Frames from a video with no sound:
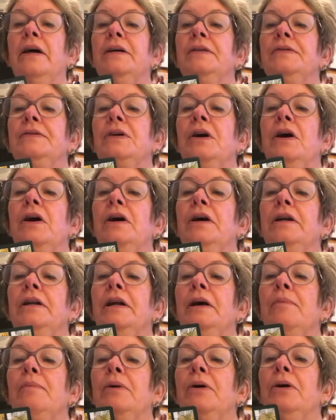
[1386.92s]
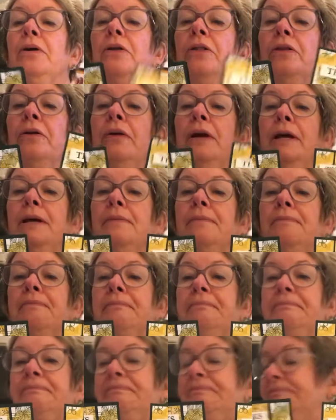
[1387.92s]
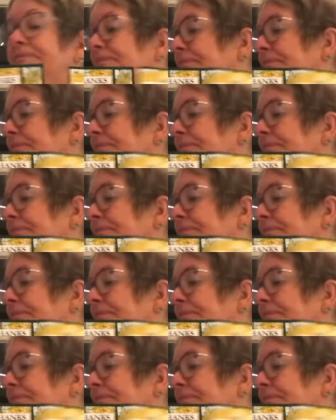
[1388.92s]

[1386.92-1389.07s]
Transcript: There is card number 3.